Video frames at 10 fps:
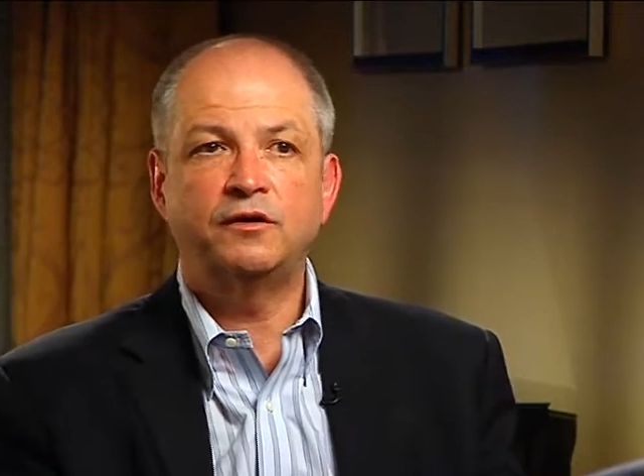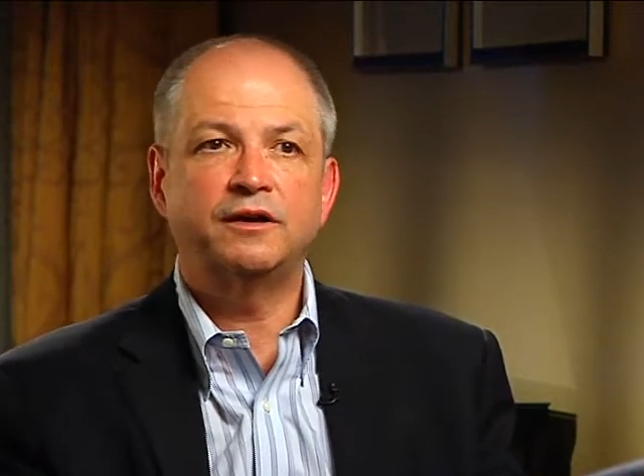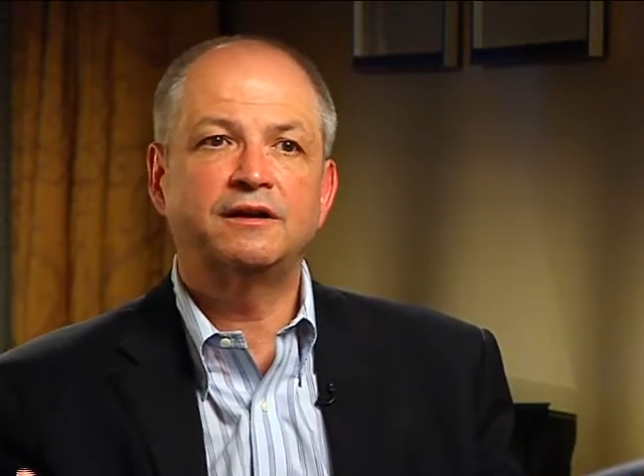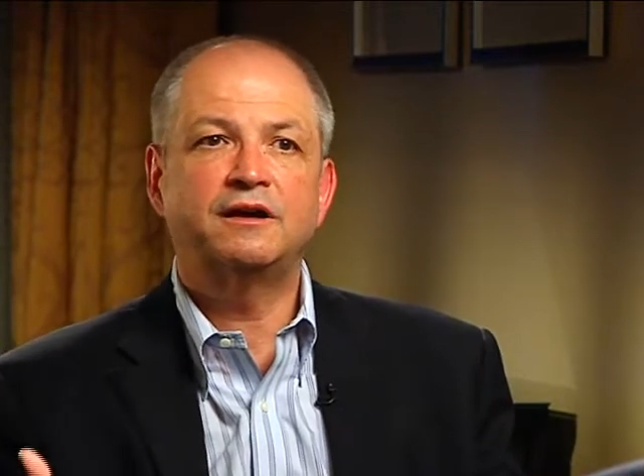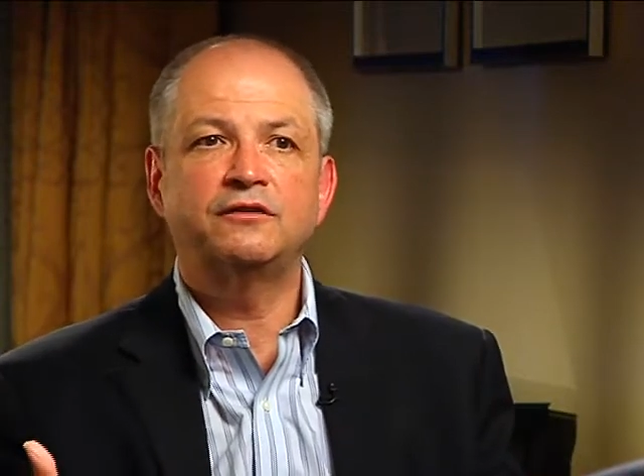
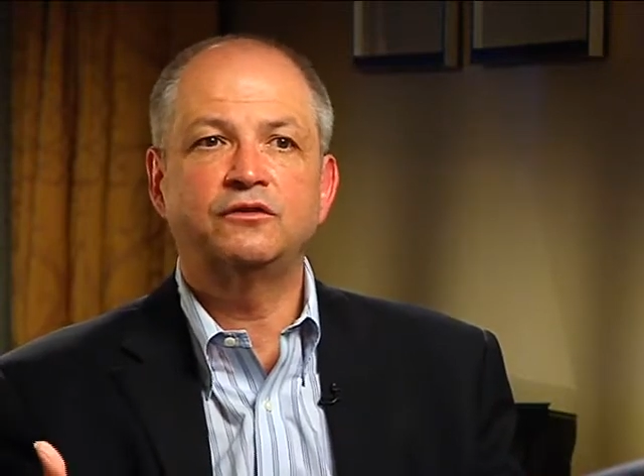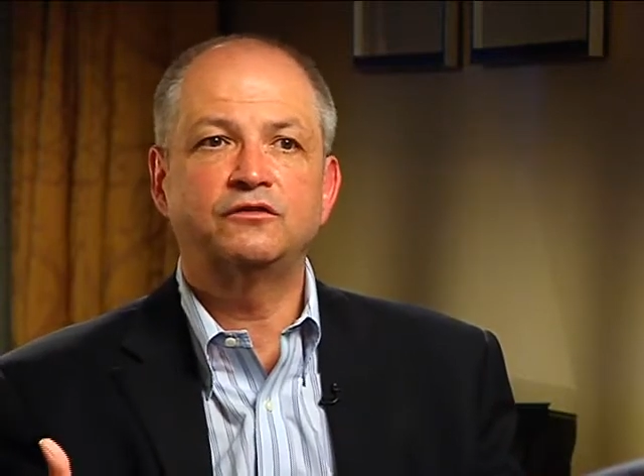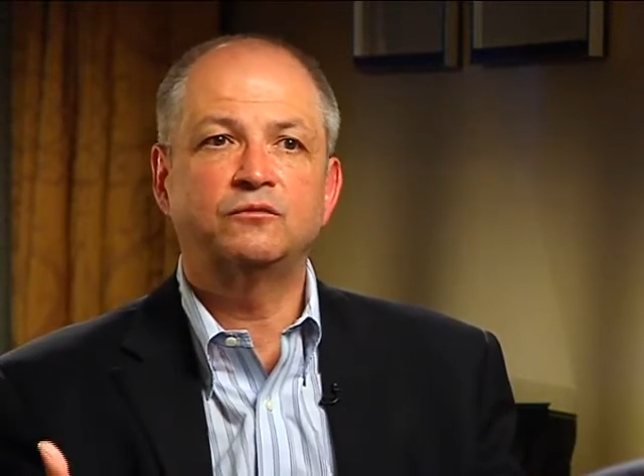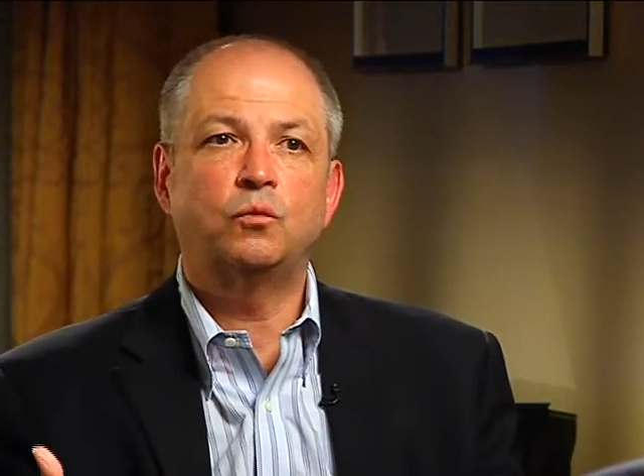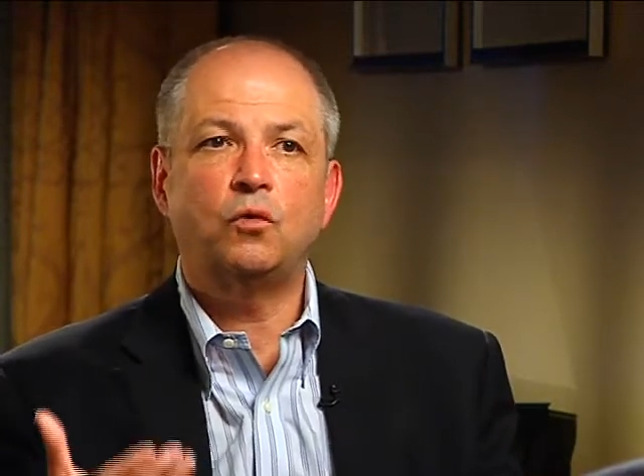very
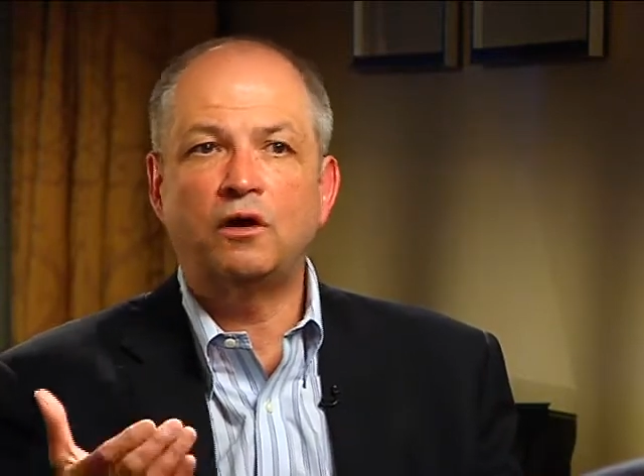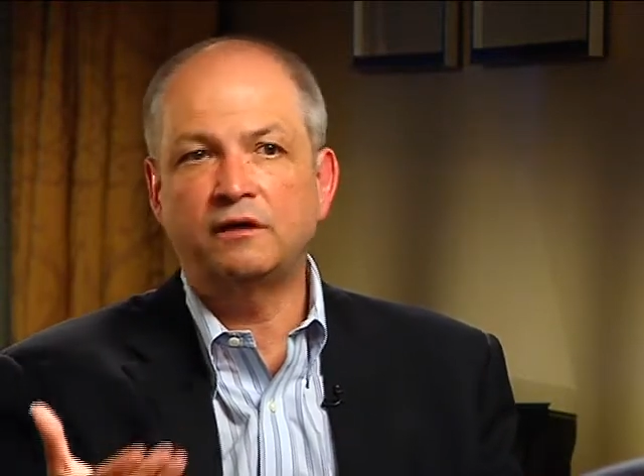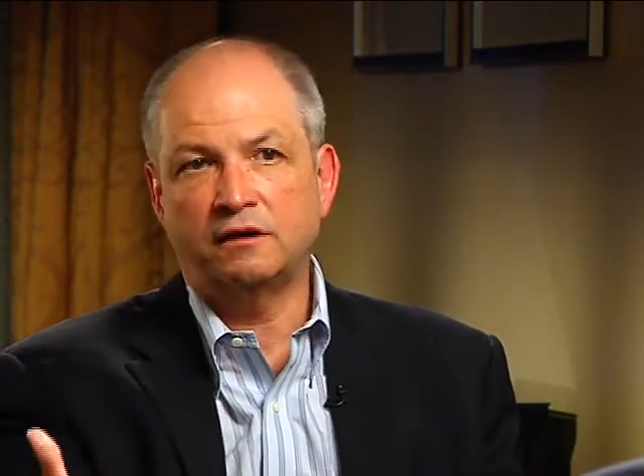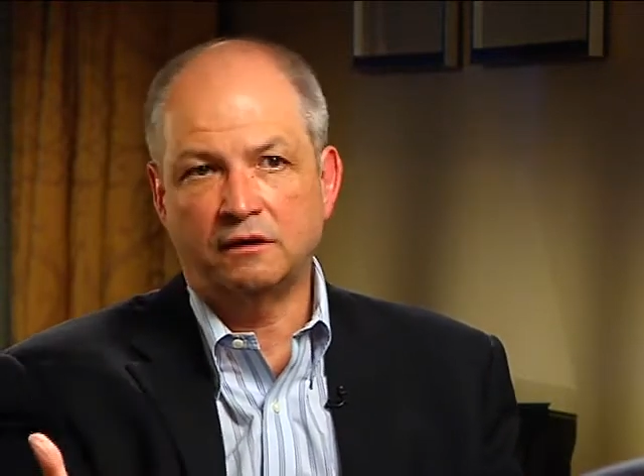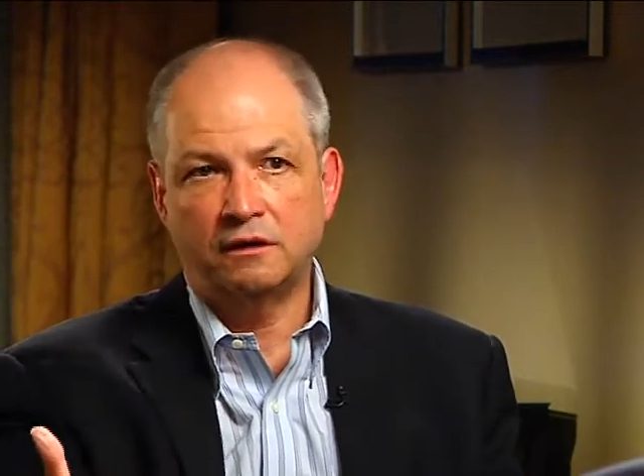conscious of
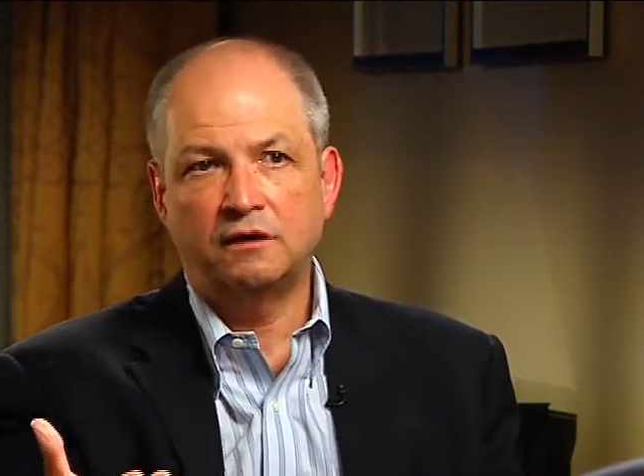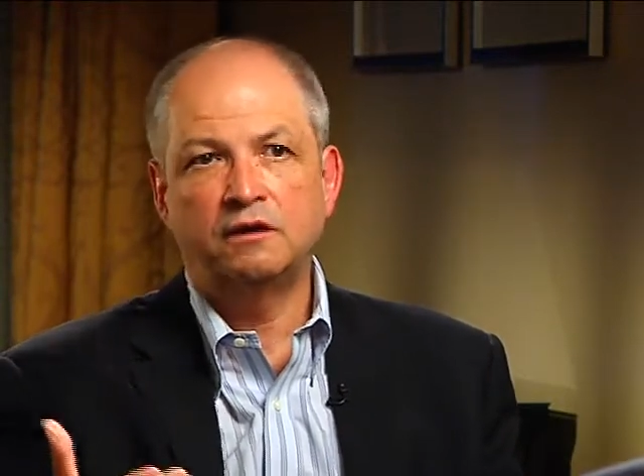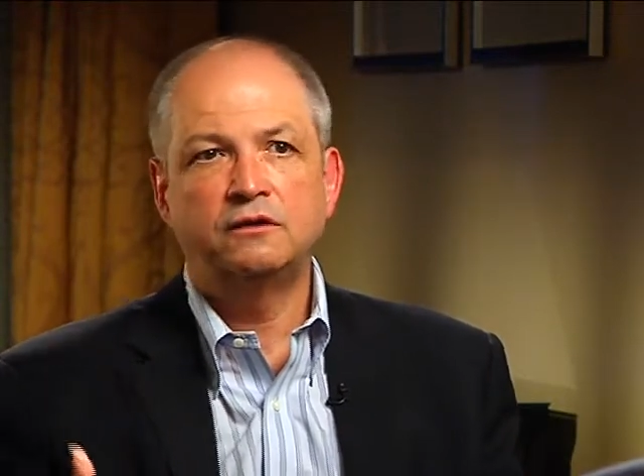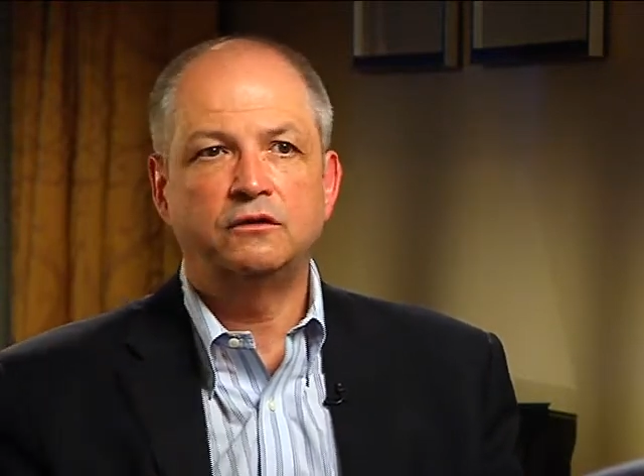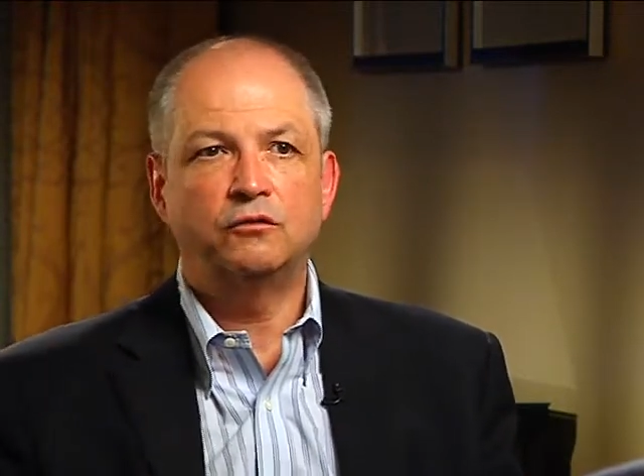wanting
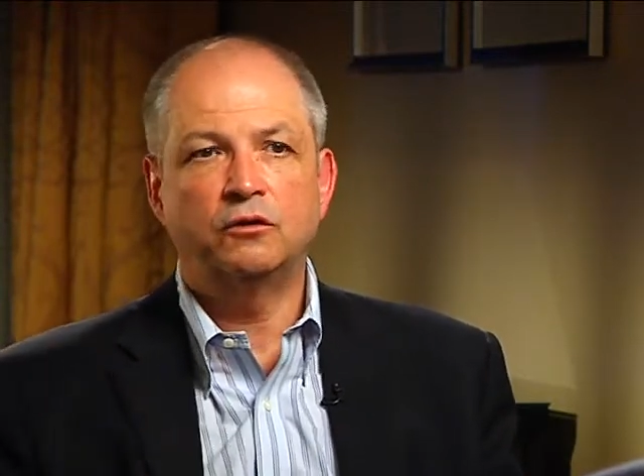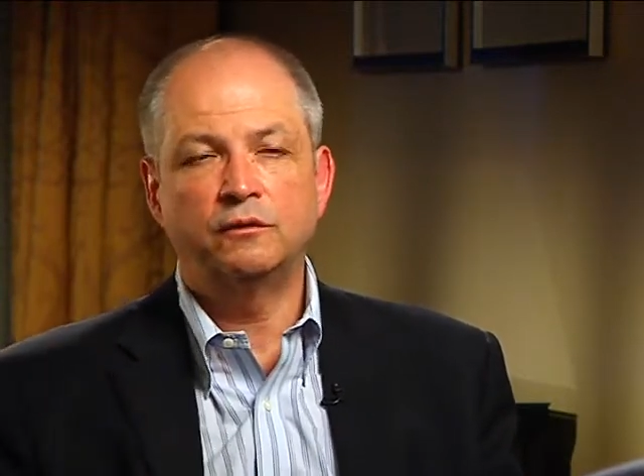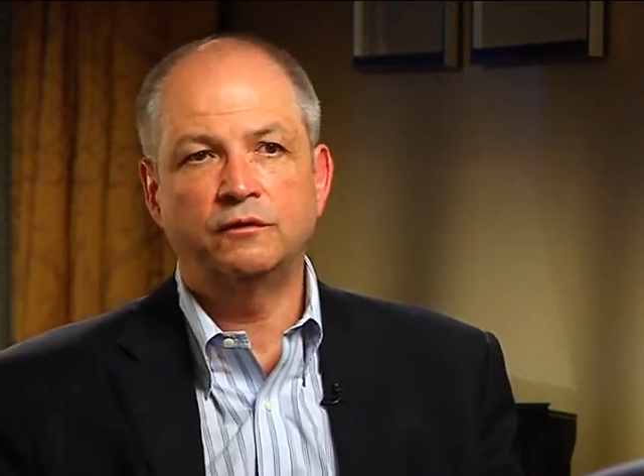to grow